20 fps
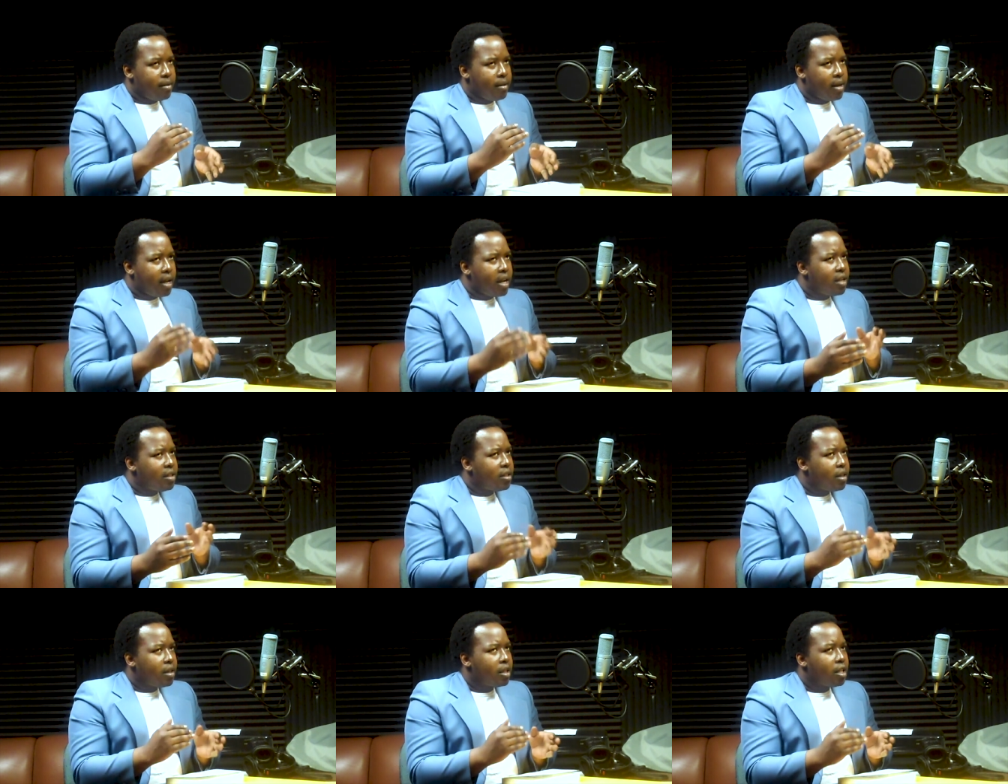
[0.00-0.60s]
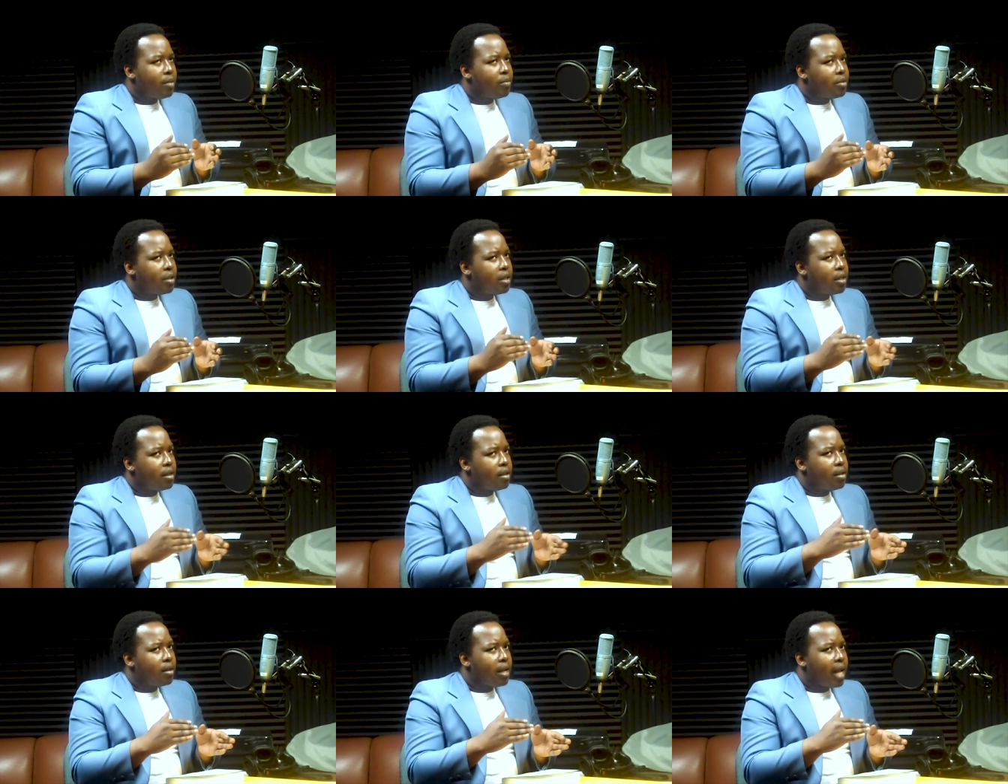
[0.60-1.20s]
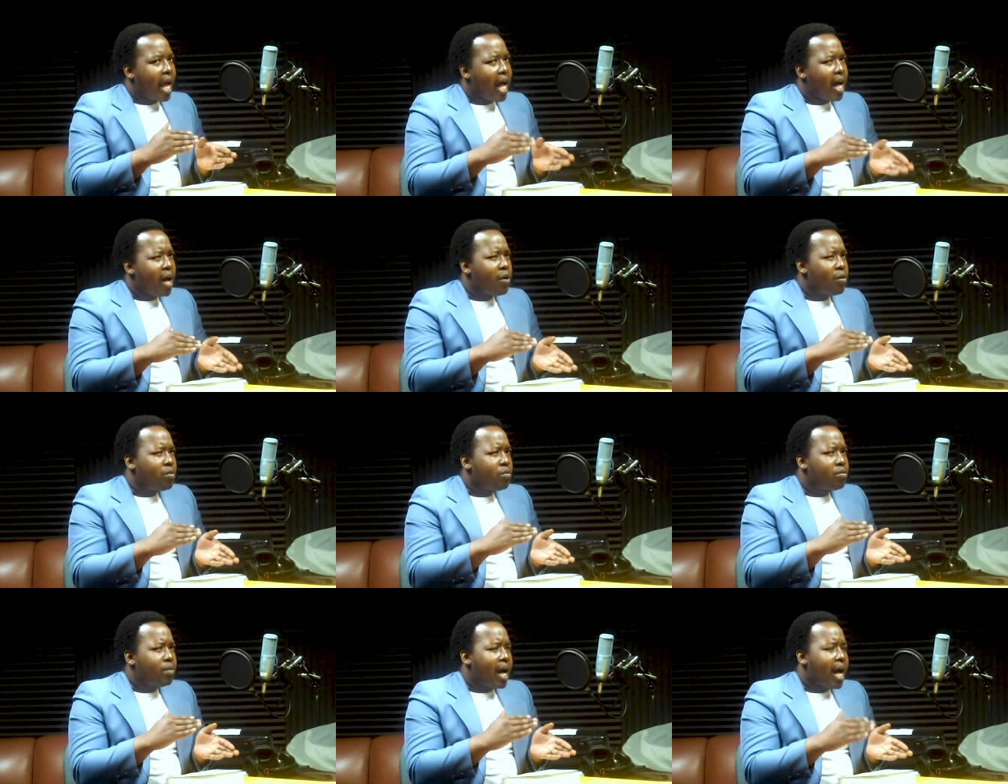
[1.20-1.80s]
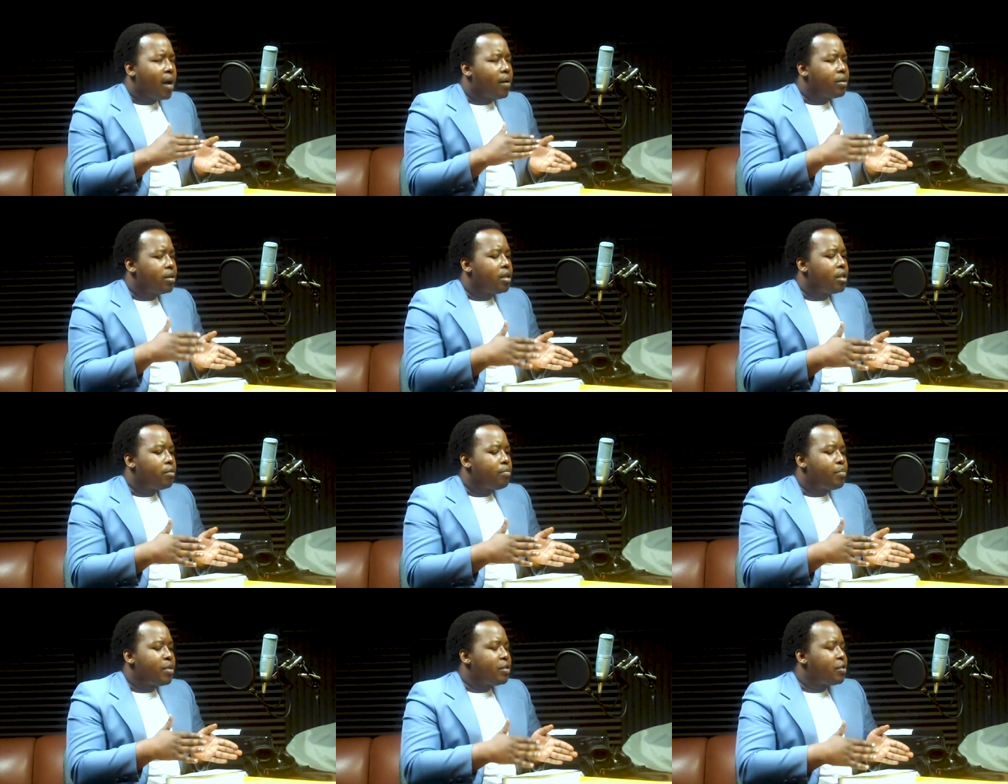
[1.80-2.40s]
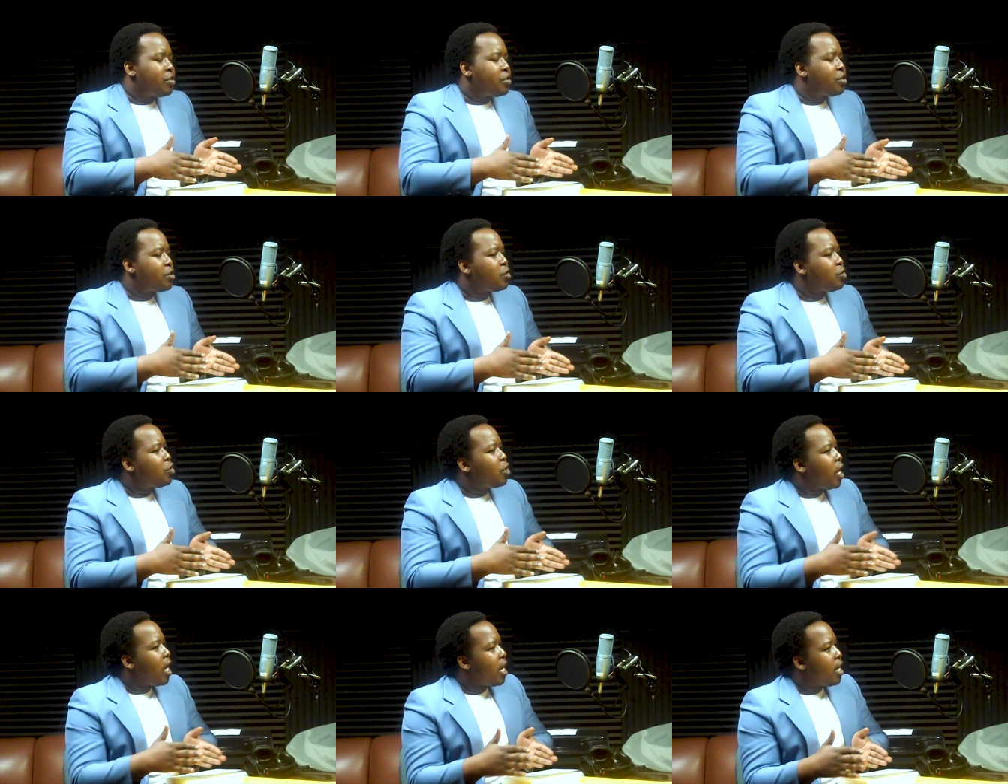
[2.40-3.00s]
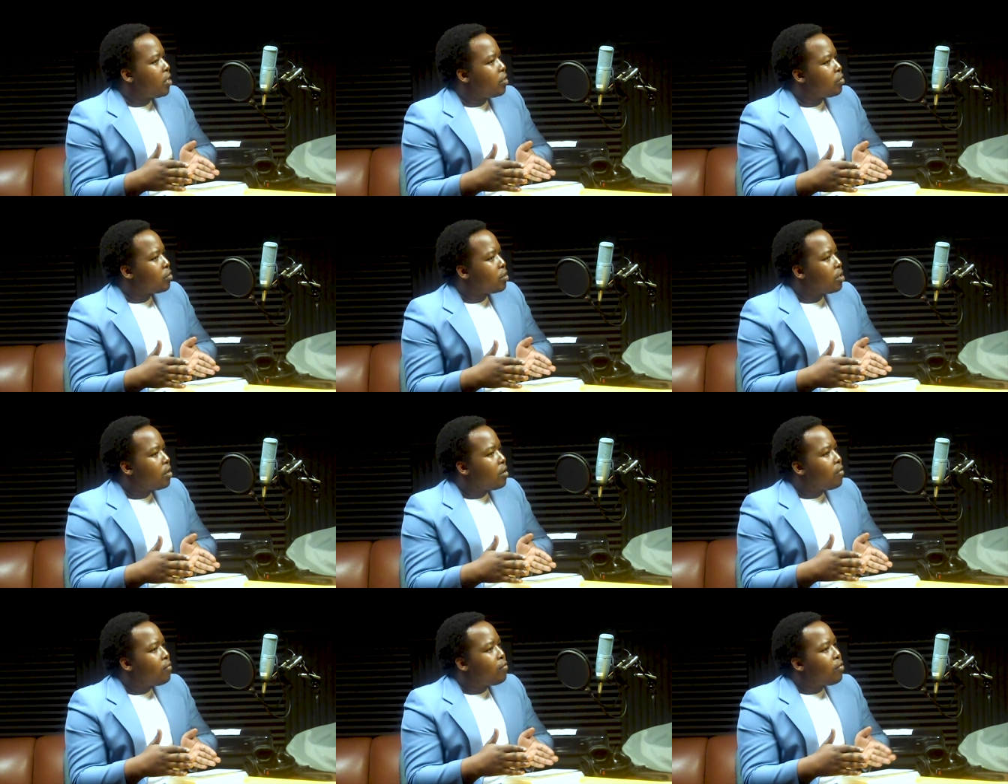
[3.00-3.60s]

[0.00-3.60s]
get us a glimpse on how, how did businesses change